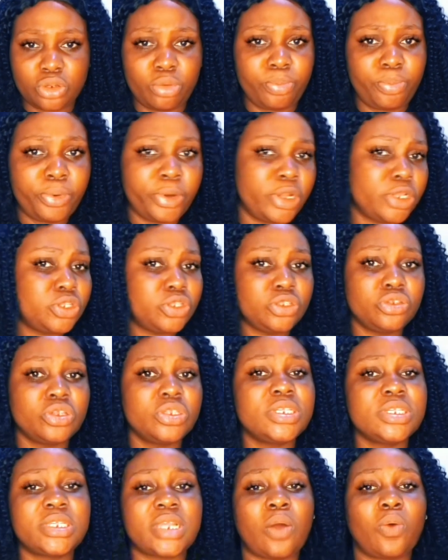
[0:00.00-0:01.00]
point you
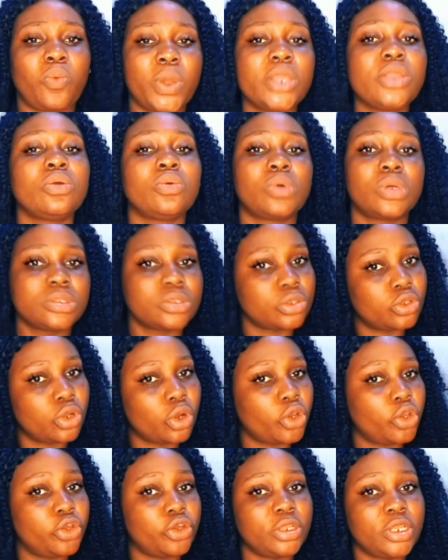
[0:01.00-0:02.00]
notice that when you want to
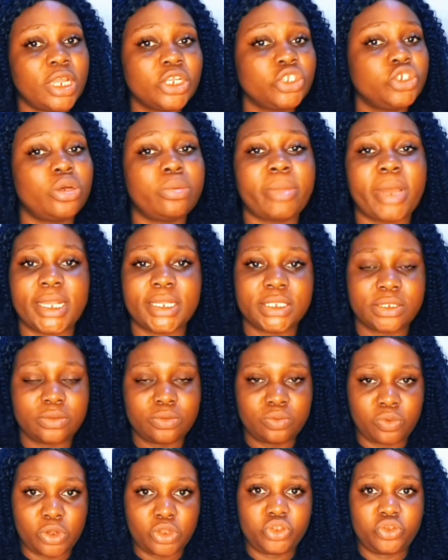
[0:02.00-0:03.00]
talk, your denture might
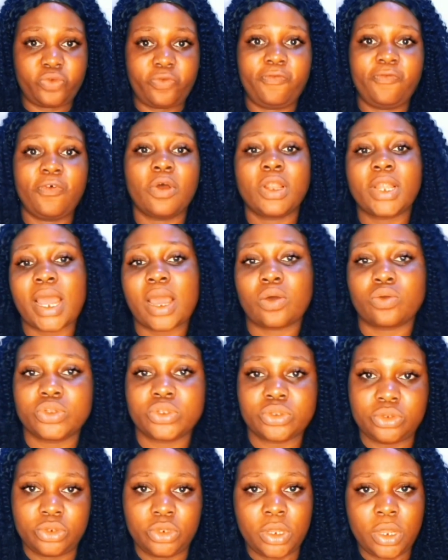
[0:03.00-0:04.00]
want to fall
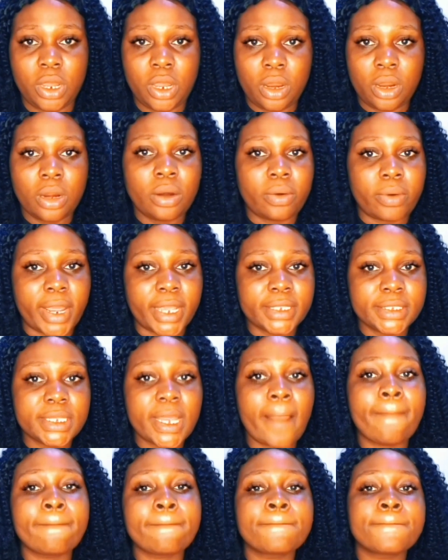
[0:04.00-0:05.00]
out, right?
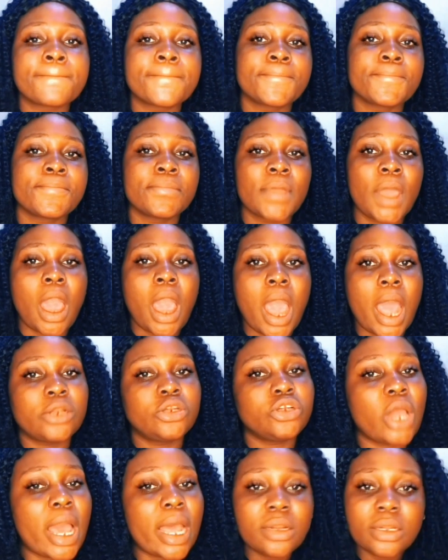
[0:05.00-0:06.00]
And
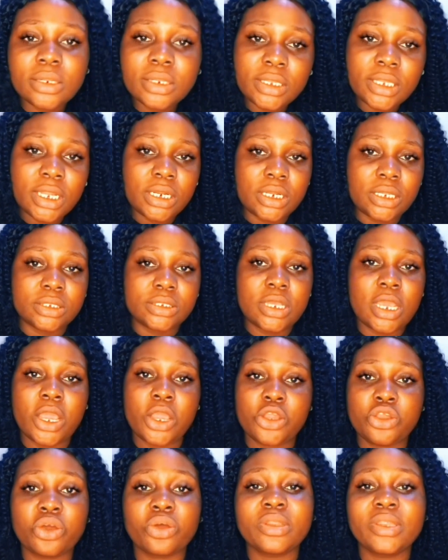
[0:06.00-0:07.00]
another thing
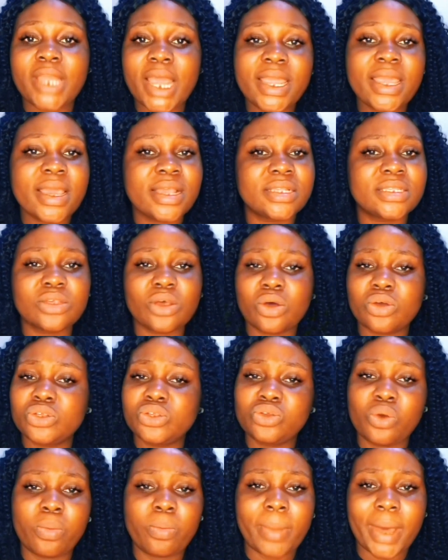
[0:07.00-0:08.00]
is, your diet
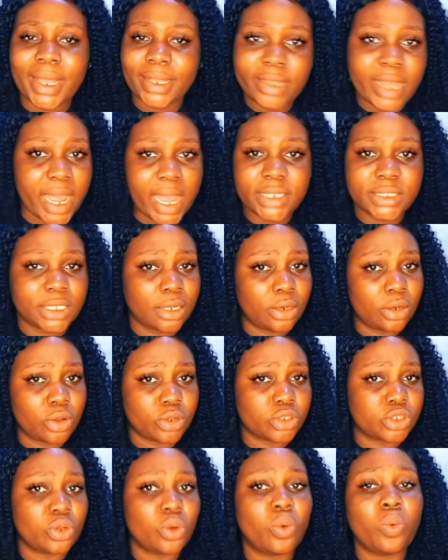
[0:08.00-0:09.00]
also matters a
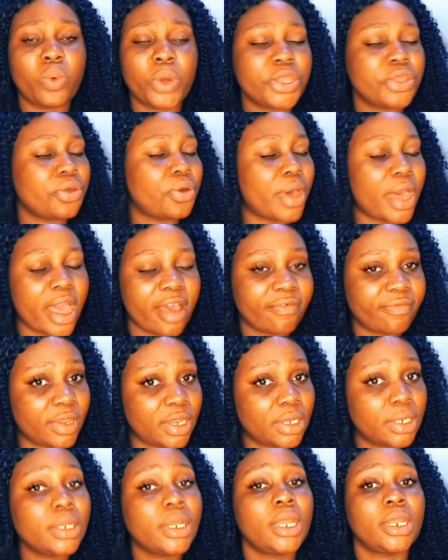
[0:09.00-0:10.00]
lot when you're having
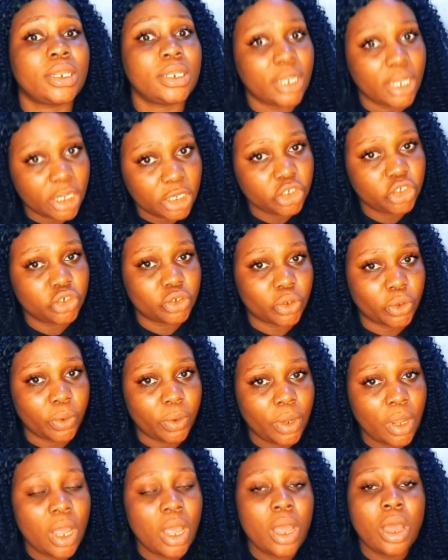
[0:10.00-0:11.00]
a denture.
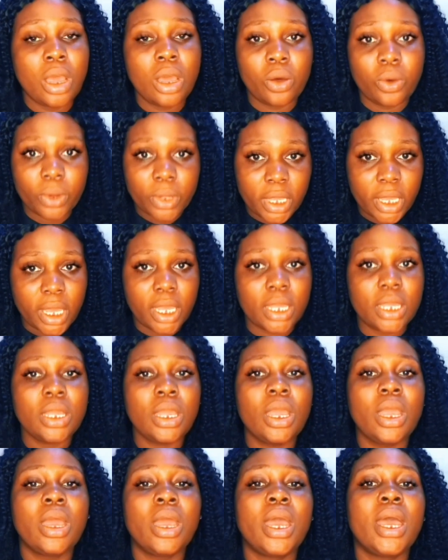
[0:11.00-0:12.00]
Okay,
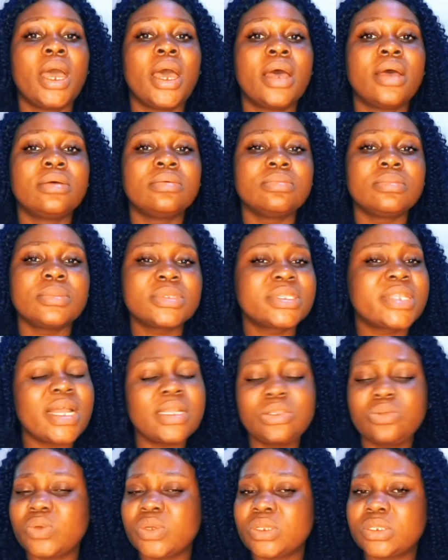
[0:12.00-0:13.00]

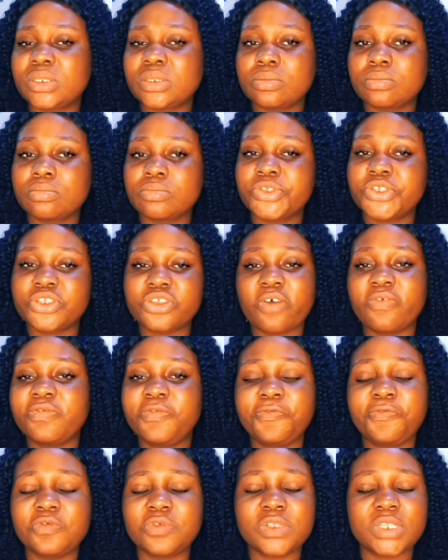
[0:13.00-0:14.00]
start with soft
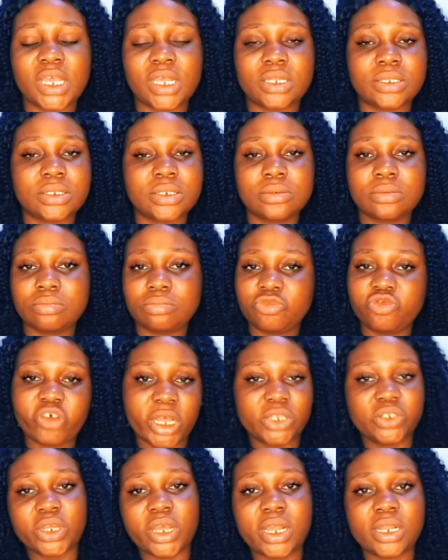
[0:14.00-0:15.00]
foods and
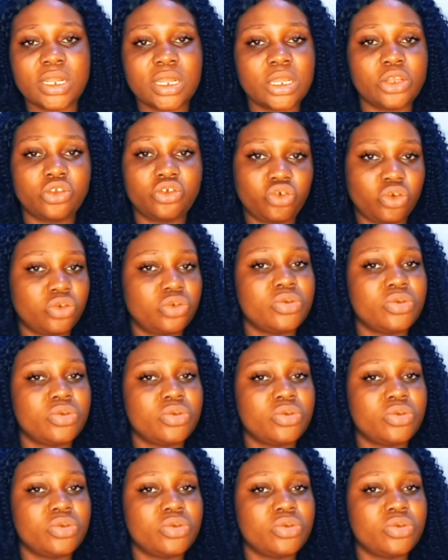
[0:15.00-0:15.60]
gradually introduce